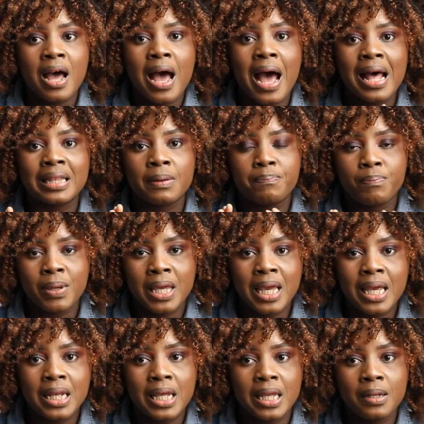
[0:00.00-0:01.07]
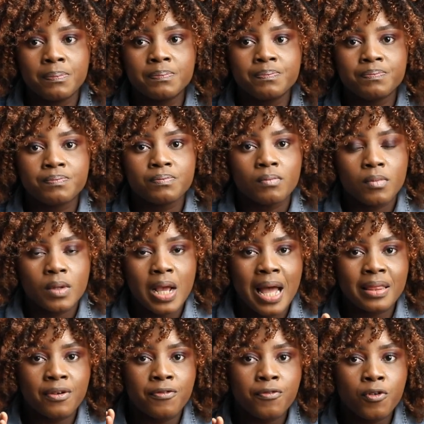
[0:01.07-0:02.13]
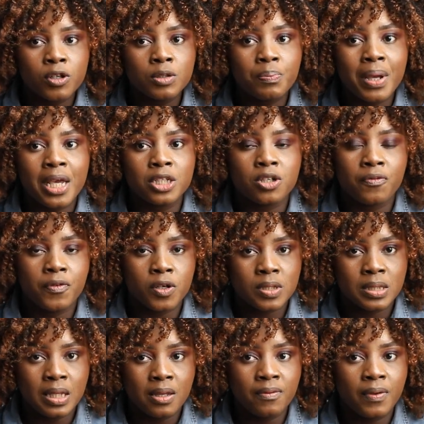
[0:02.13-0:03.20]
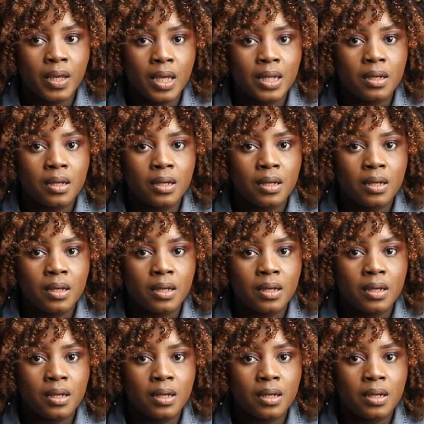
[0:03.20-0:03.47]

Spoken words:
at the beginning, at the front page of your CV.